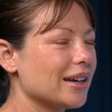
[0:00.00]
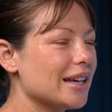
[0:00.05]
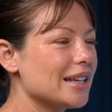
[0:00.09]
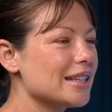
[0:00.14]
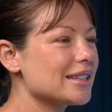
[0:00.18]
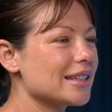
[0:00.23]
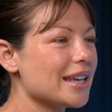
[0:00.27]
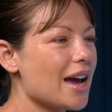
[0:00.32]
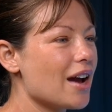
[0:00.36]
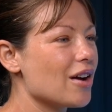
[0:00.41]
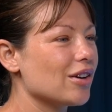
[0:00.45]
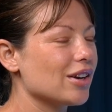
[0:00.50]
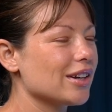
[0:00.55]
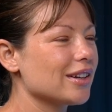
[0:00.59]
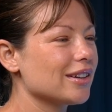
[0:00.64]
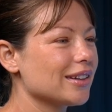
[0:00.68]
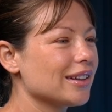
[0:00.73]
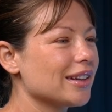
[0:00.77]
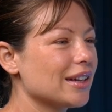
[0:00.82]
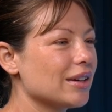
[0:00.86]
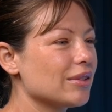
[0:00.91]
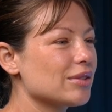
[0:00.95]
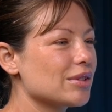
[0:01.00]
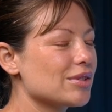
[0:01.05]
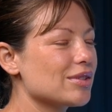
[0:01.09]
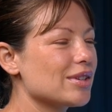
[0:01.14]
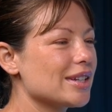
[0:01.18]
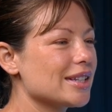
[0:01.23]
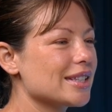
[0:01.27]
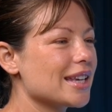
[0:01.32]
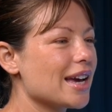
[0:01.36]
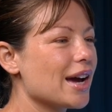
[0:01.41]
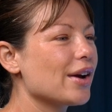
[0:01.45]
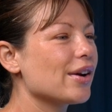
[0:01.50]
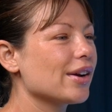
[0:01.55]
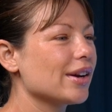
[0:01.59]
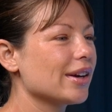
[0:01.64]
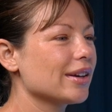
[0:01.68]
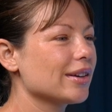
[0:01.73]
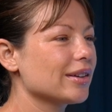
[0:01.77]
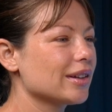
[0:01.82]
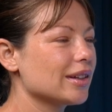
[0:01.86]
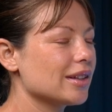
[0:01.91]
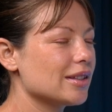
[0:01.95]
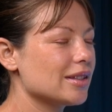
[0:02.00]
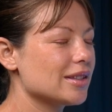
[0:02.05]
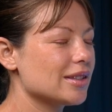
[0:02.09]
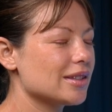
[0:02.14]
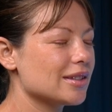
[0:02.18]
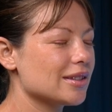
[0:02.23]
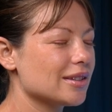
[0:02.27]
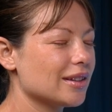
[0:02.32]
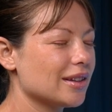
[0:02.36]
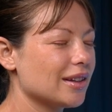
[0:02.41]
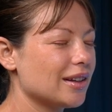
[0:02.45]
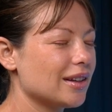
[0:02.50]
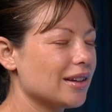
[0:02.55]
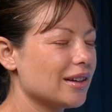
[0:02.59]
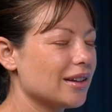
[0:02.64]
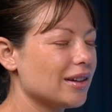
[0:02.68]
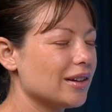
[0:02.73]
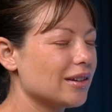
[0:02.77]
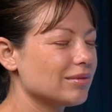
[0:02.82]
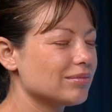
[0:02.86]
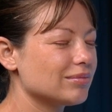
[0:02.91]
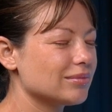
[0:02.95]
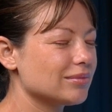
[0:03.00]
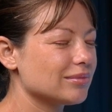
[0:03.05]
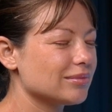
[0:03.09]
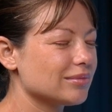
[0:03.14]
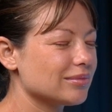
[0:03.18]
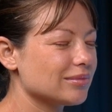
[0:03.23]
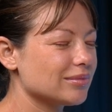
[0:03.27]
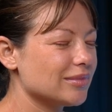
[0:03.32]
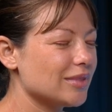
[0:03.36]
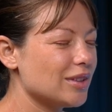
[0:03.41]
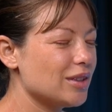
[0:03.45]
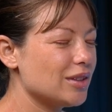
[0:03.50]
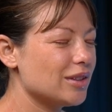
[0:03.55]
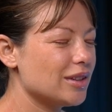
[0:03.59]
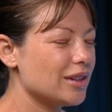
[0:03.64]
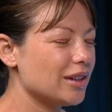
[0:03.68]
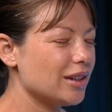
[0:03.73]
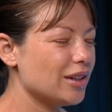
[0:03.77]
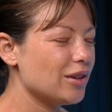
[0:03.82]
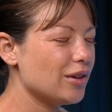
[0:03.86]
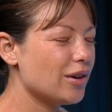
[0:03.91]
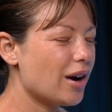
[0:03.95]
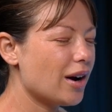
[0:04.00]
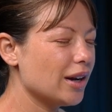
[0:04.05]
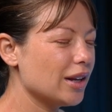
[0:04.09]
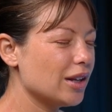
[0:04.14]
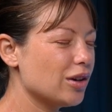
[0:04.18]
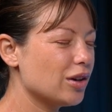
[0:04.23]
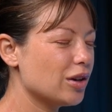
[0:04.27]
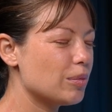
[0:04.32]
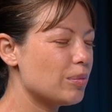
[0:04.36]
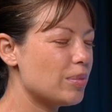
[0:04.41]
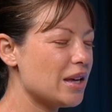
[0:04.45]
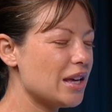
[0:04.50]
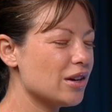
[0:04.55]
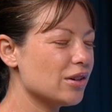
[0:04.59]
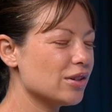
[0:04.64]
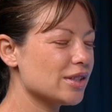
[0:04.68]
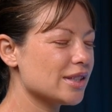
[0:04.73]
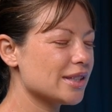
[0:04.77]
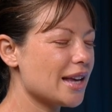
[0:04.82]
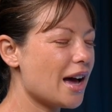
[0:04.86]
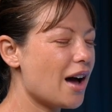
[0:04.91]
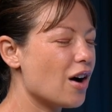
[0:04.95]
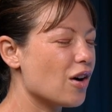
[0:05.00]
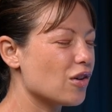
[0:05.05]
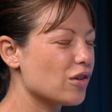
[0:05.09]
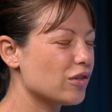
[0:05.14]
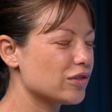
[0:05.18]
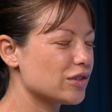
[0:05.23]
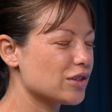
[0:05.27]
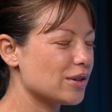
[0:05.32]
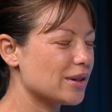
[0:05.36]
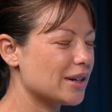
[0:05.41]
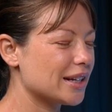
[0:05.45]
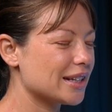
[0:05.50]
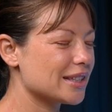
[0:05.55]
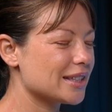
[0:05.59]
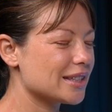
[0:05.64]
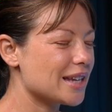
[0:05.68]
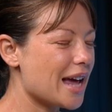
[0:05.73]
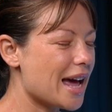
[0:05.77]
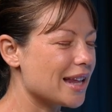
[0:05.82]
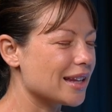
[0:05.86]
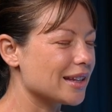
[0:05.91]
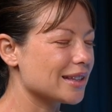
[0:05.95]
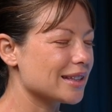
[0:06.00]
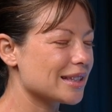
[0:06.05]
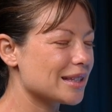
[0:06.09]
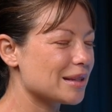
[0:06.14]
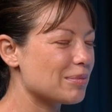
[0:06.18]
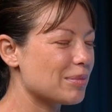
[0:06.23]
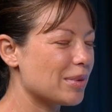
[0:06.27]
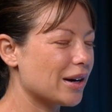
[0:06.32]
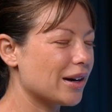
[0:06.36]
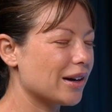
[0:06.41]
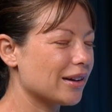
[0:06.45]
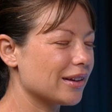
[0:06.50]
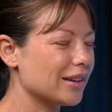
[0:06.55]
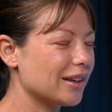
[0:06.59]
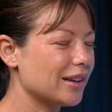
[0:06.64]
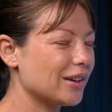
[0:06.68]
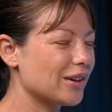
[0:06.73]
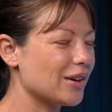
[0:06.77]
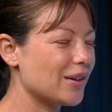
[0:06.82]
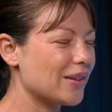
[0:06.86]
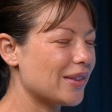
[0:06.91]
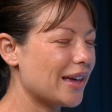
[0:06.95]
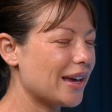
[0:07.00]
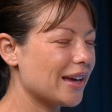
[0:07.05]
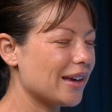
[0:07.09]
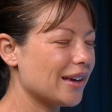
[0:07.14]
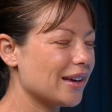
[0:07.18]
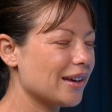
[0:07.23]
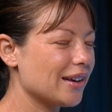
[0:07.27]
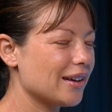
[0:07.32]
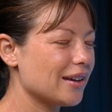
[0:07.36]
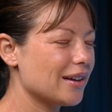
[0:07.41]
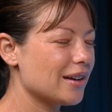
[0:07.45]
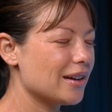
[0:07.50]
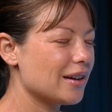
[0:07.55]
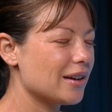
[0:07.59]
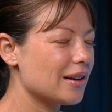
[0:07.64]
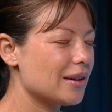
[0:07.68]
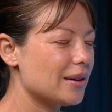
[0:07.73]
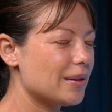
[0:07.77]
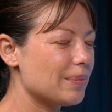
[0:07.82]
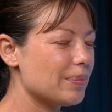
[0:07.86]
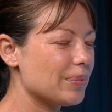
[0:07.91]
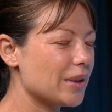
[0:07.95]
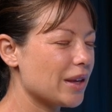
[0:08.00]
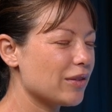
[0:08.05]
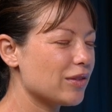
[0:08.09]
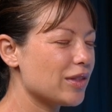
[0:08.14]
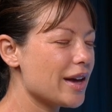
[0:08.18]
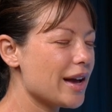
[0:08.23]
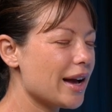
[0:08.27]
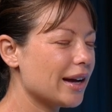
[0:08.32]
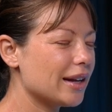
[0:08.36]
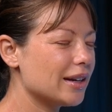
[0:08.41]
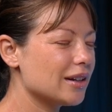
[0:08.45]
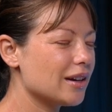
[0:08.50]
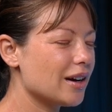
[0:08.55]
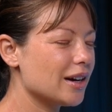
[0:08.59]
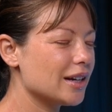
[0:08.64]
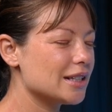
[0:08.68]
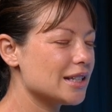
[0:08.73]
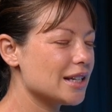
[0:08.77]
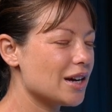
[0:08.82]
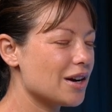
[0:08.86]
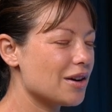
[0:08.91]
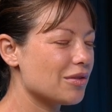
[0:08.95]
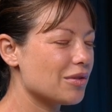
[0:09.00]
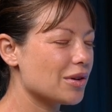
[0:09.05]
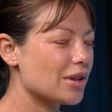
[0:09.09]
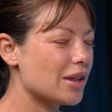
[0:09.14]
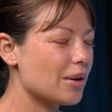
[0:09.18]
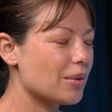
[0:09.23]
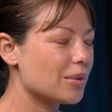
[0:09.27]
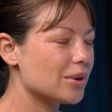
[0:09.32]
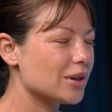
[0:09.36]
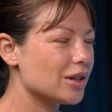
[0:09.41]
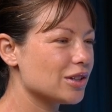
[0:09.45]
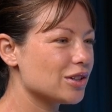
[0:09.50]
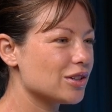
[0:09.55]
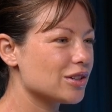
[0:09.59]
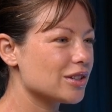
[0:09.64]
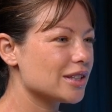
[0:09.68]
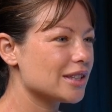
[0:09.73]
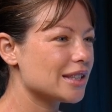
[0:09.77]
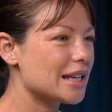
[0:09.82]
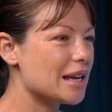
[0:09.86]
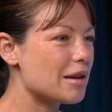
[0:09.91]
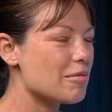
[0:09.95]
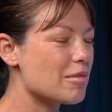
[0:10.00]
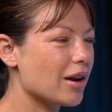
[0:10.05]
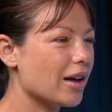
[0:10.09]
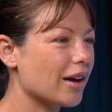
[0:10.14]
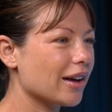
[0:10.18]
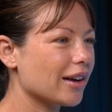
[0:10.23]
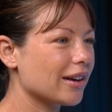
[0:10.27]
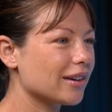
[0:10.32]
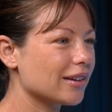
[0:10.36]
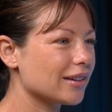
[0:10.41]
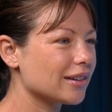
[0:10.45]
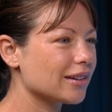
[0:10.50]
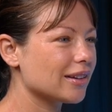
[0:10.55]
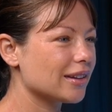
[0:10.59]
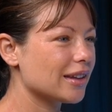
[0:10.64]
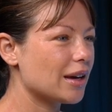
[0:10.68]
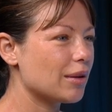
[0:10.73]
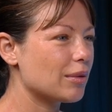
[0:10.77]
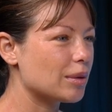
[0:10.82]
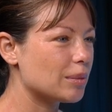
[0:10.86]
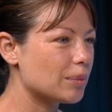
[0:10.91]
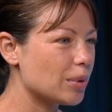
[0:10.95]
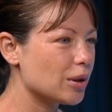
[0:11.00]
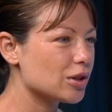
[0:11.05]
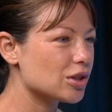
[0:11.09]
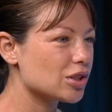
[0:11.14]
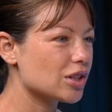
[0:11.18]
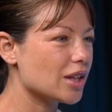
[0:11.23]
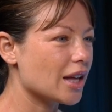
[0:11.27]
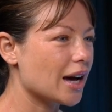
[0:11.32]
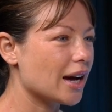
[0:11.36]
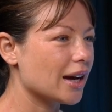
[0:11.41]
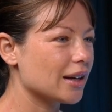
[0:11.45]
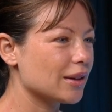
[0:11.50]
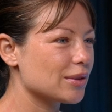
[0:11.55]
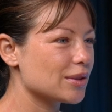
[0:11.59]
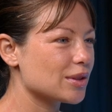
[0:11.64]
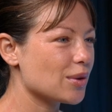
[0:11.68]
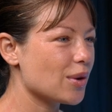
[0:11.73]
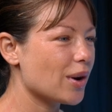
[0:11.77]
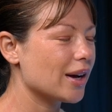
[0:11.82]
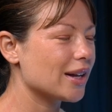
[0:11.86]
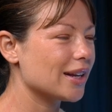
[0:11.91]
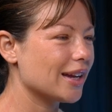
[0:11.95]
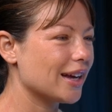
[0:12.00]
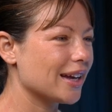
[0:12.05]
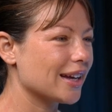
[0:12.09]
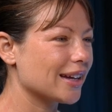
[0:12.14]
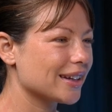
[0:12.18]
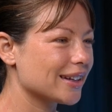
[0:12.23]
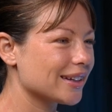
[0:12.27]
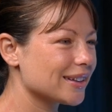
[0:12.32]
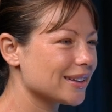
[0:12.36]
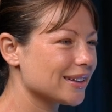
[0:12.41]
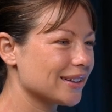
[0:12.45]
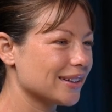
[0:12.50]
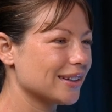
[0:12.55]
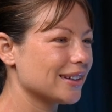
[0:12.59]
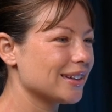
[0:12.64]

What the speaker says: it's scary. It was really scary because you could be yourself to an extent, but you know, if they had an idea of what they wanted you to seem like, they would push that. It was quite like,